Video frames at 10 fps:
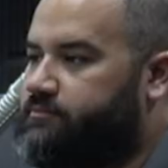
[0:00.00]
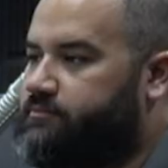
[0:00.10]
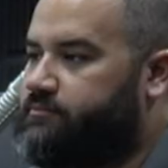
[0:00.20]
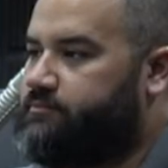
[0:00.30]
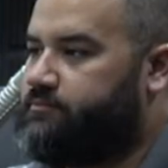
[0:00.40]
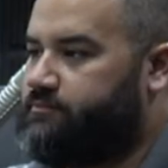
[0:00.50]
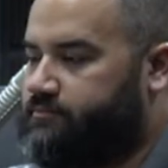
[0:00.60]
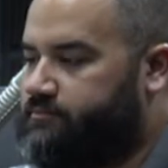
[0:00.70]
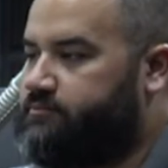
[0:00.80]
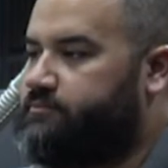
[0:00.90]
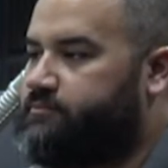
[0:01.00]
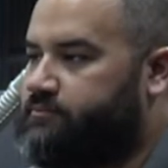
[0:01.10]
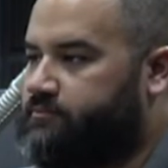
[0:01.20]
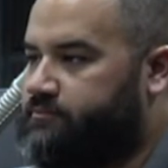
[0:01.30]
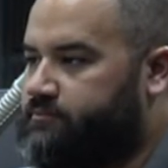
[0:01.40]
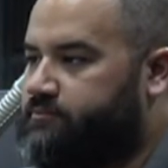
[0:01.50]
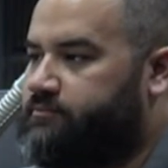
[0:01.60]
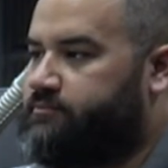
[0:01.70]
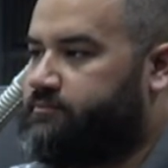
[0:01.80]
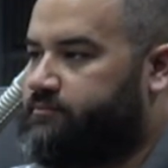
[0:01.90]

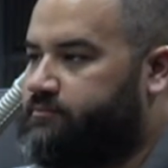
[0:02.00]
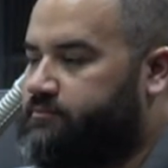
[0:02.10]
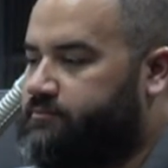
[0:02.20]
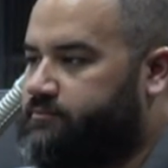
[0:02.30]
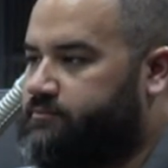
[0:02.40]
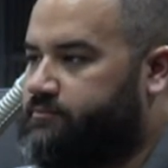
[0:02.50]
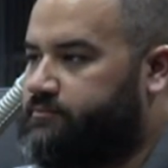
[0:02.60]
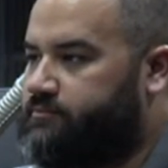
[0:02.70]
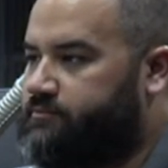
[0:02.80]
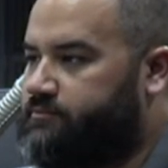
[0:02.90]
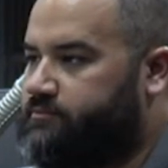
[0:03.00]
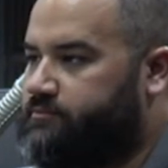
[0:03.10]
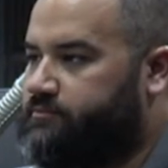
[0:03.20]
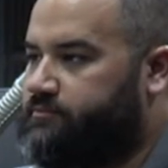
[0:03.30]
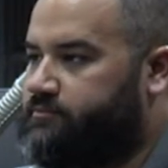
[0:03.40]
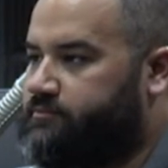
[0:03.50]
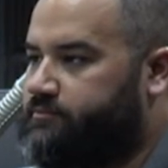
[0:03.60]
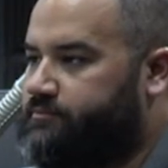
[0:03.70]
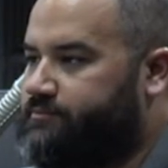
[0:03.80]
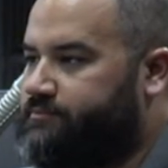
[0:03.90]

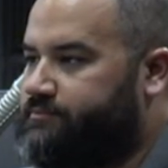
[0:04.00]
(not speaking)